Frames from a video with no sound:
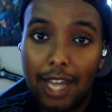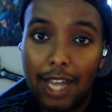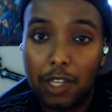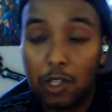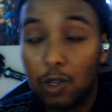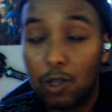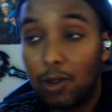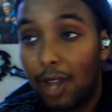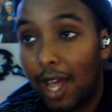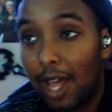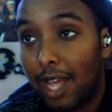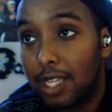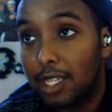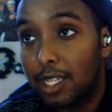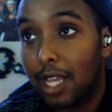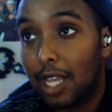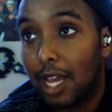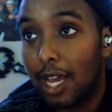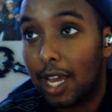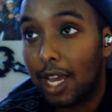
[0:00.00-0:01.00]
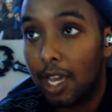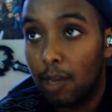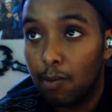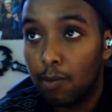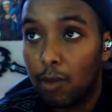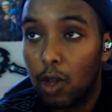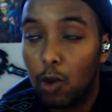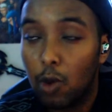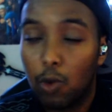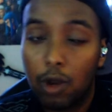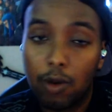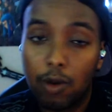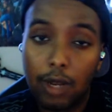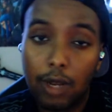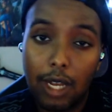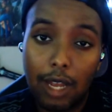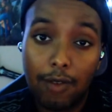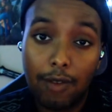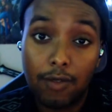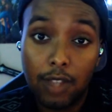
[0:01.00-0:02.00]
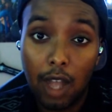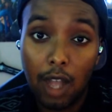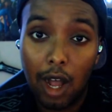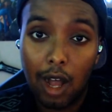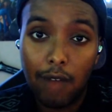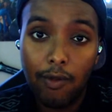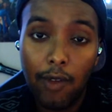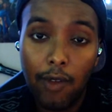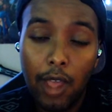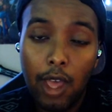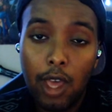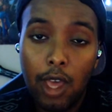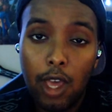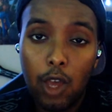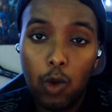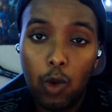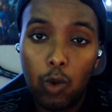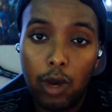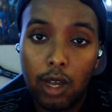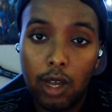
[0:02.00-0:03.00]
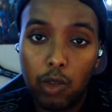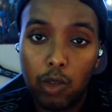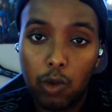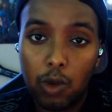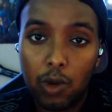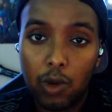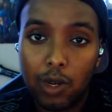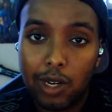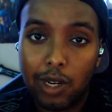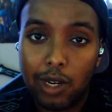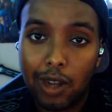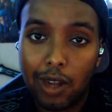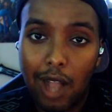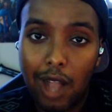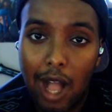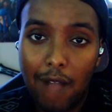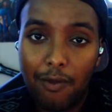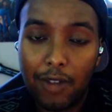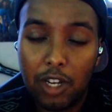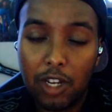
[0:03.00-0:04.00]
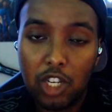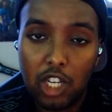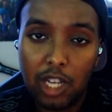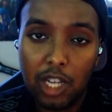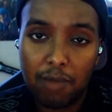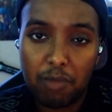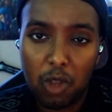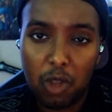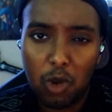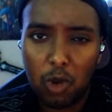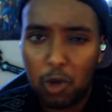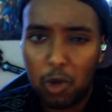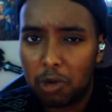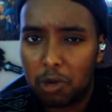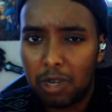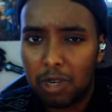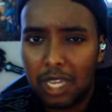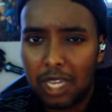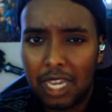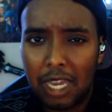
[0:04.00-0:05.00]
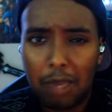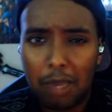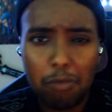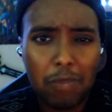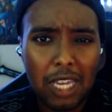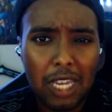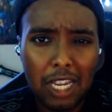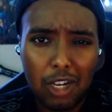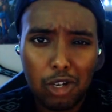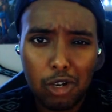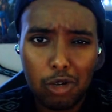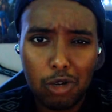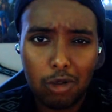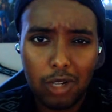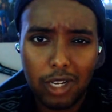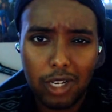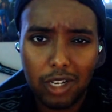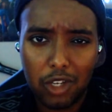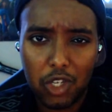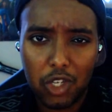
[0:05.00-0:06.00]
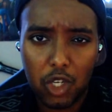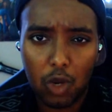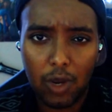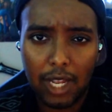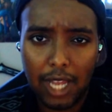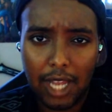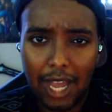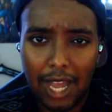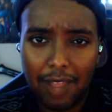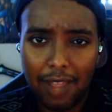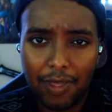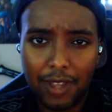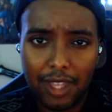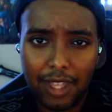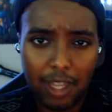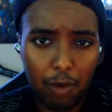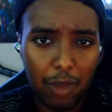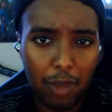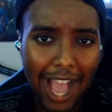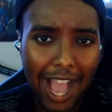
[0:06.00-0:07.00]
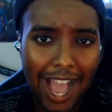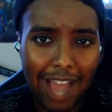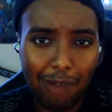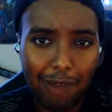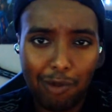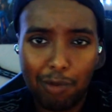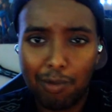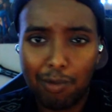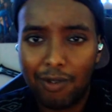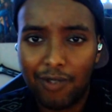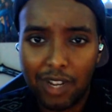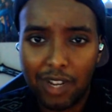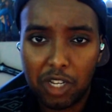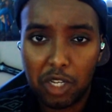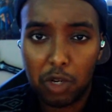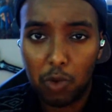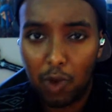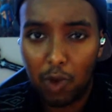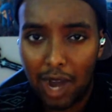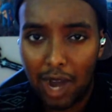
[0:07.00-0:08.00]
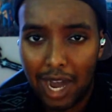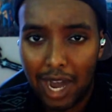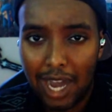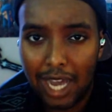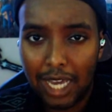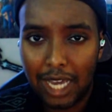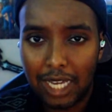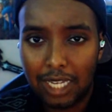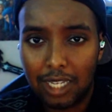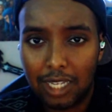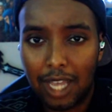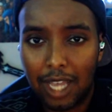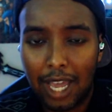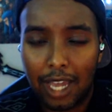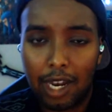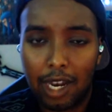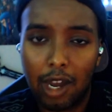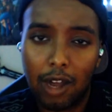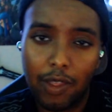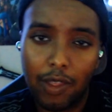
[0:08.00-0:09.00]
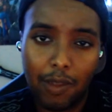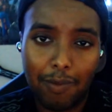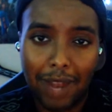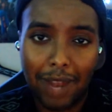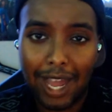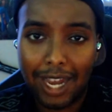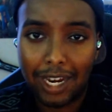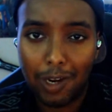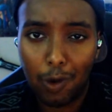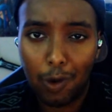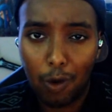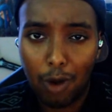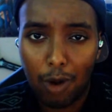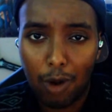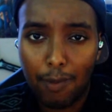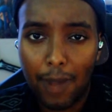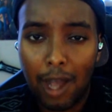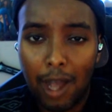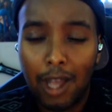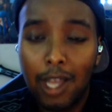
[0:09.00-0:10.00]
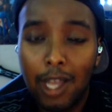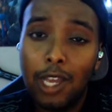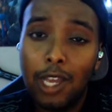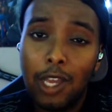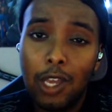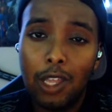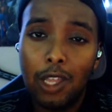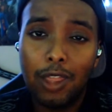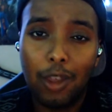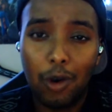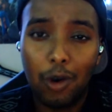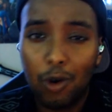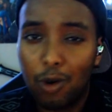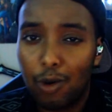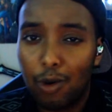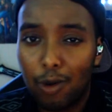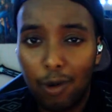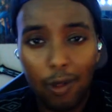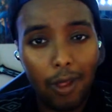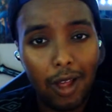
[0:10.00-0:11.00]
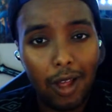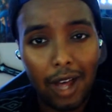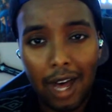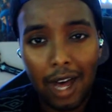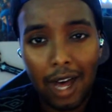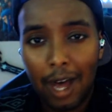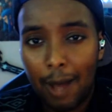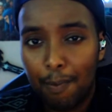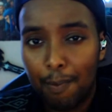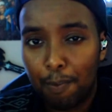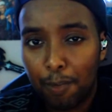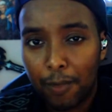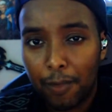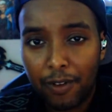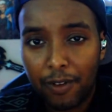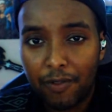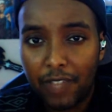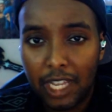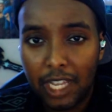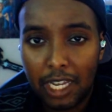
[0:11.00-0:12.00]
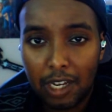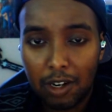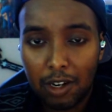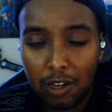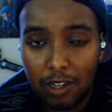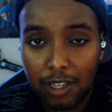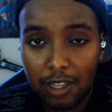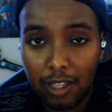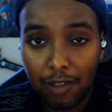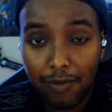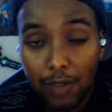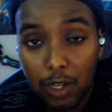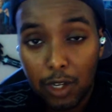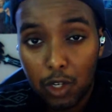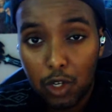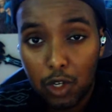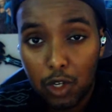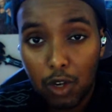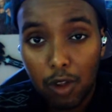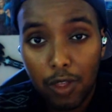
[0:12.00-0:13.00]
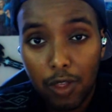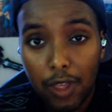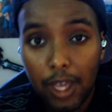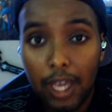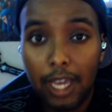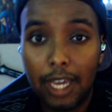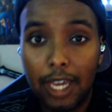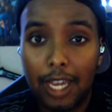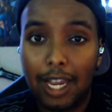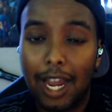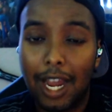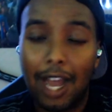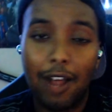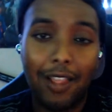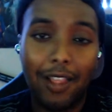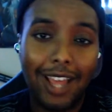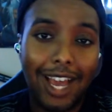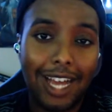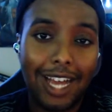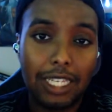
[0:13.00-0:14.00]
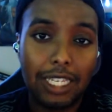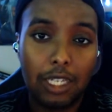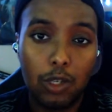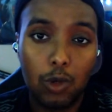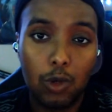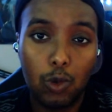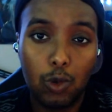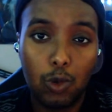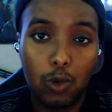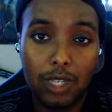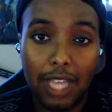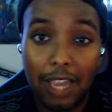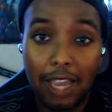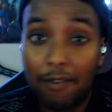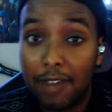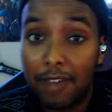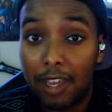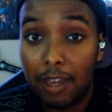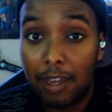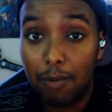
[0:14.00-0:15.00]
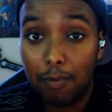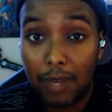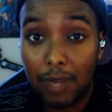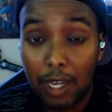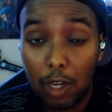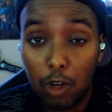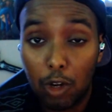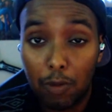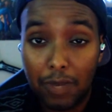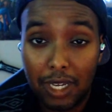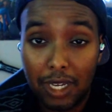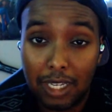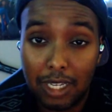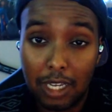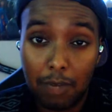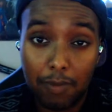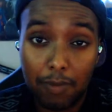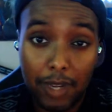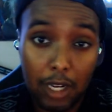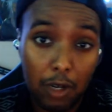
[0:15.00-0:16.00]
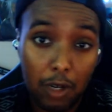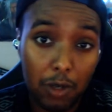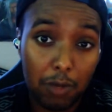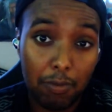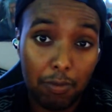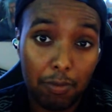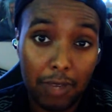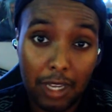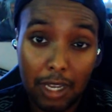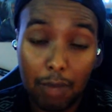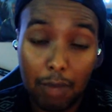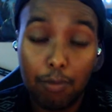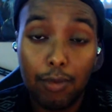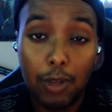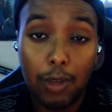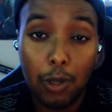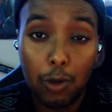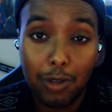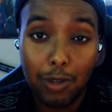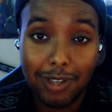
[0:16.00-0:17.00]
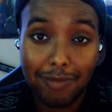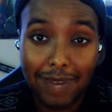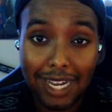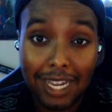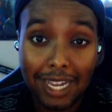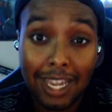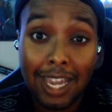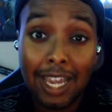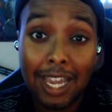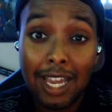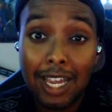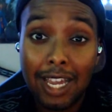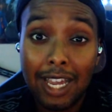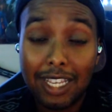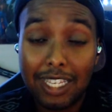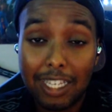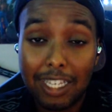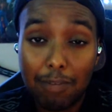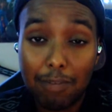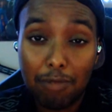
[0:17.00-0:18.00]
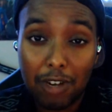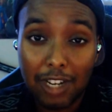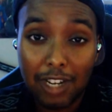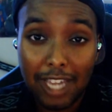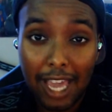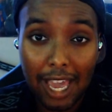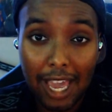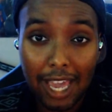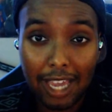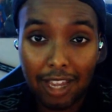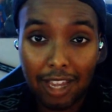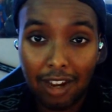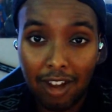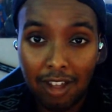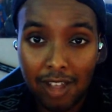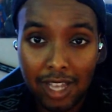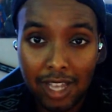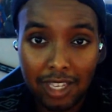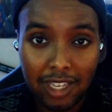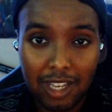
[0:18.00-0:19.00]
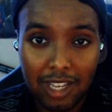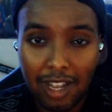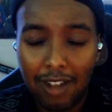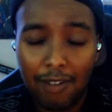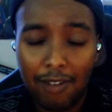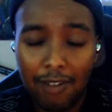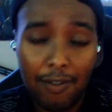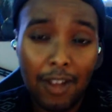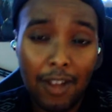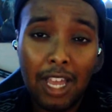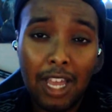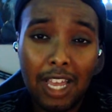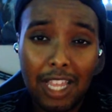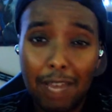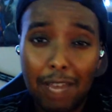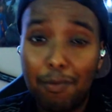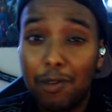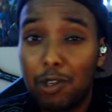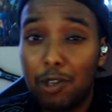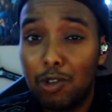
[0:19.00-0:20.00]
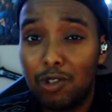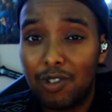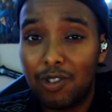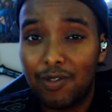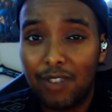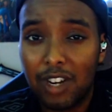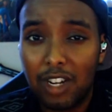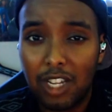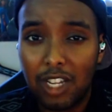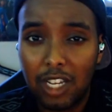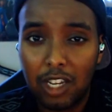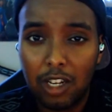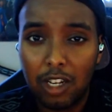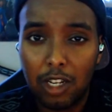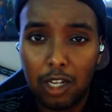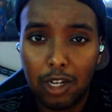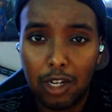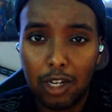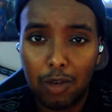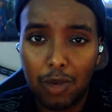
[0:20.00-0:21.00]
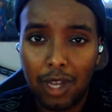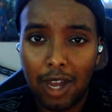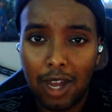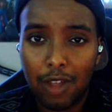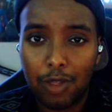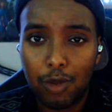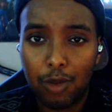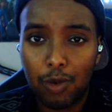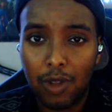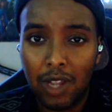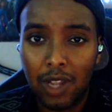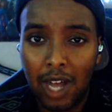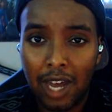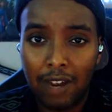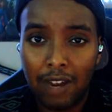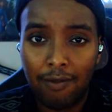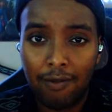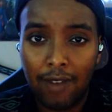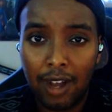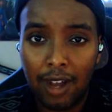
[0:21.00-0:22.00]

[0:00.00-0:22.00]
last time where we left off was we were finishing up the whole Ian Pino little storyline thing that we had with Professor Wise and on the planet Norma, the whole 50 years in the future thing and how they had to save Ian Pino because Ian Pino is being abused by Cyber Gang and all that stuff. The episode was fairly good, you know, we got through a lot of